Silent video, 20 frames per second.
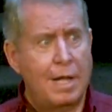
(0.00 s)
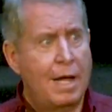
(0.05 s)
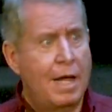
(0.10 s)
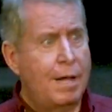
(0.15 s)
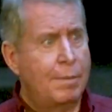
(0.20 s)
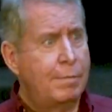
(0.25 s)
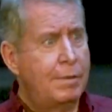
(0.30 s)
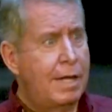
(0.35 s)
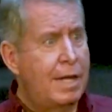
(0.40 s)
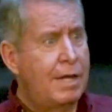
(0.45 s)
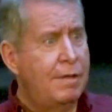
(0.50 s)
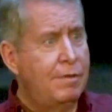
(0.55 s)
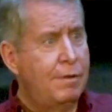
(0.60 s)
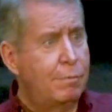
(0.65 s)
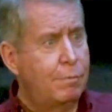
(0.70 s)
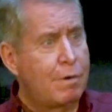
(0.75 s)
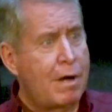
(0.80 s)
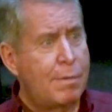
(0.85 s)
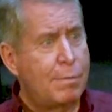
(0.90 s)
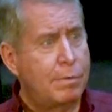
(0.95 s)
I'm glad that
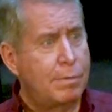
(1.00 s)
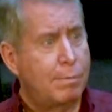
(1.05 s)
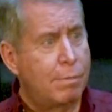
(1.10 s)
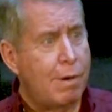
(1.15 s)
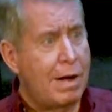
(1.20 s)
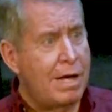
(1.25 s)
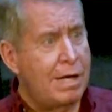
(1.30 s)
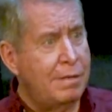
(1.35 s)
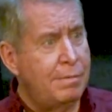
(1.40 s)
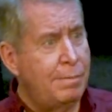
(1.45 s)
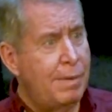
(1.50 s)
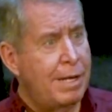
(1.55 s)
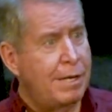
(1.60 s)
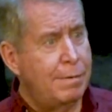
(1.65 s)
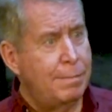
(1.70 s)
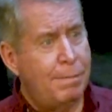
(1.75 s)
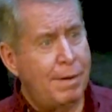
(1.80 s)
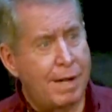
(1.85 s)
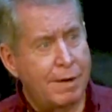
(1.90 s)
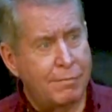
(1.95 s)
Robert and Brian made
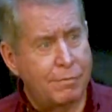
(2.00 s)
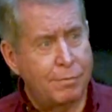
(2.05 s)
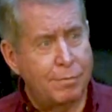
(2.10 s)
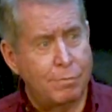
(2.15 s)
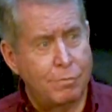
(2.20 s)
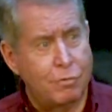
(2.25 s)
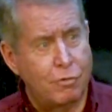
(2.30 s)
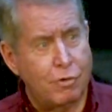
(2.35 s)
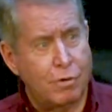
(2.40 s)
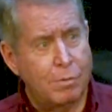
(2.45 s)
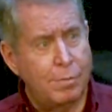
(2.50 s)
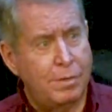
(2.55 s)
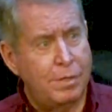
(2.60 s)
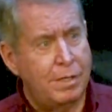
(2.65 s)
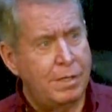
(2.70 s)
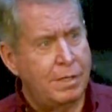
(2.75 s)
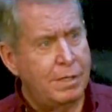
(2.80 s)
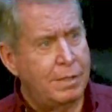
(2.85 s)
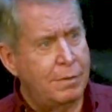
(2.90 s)
it back from Germany.